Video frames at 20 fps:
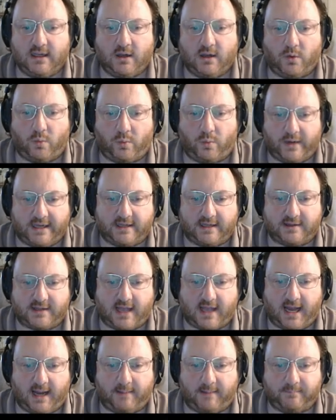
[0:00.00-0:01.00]
With
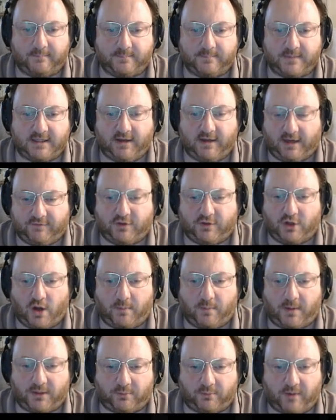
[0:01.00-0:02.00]
if you
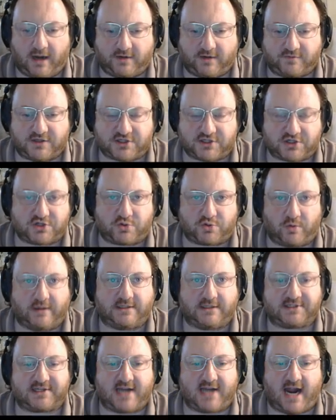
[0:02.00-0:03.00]
go by the route of just
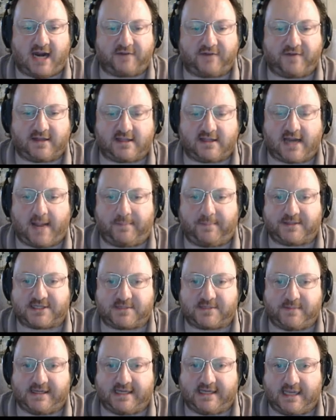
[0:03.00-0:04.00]
destroying just an artifact that happens
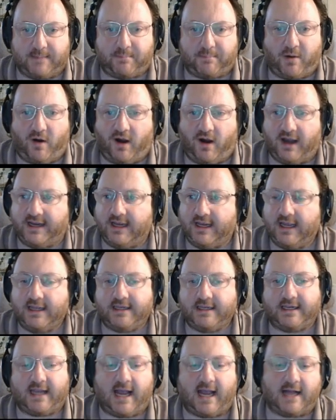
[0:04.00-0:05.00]
to be nearby,
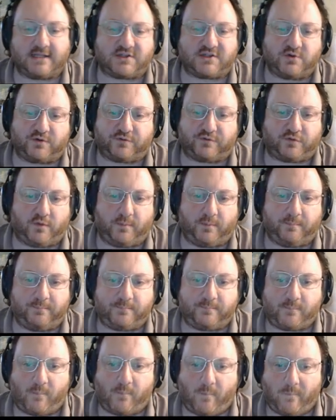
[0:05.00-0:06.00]
you can't do it
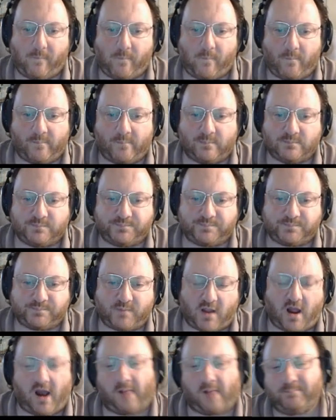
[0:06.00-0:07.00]
from
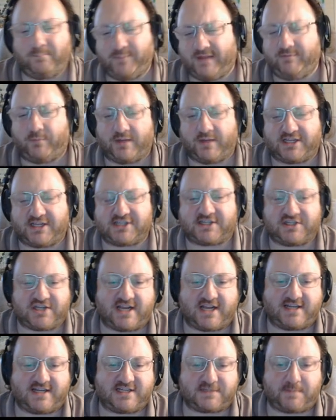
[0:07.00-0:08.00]
even with
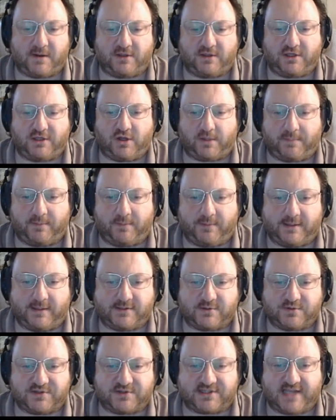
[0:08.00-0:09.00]
Disenchanted Dispelled, you've got to be within
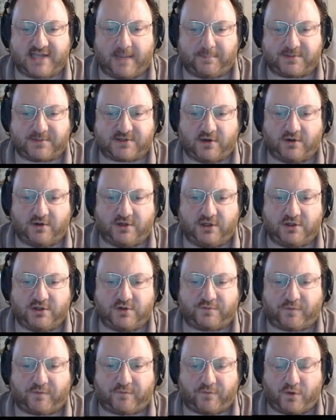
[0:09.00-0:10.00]
2 steps. So you can do
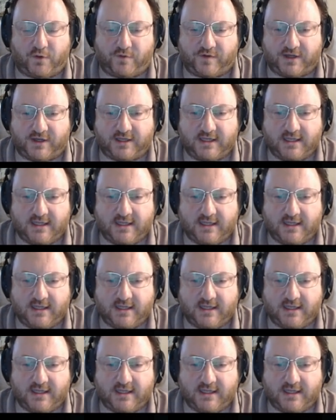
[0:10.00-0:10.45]
it for further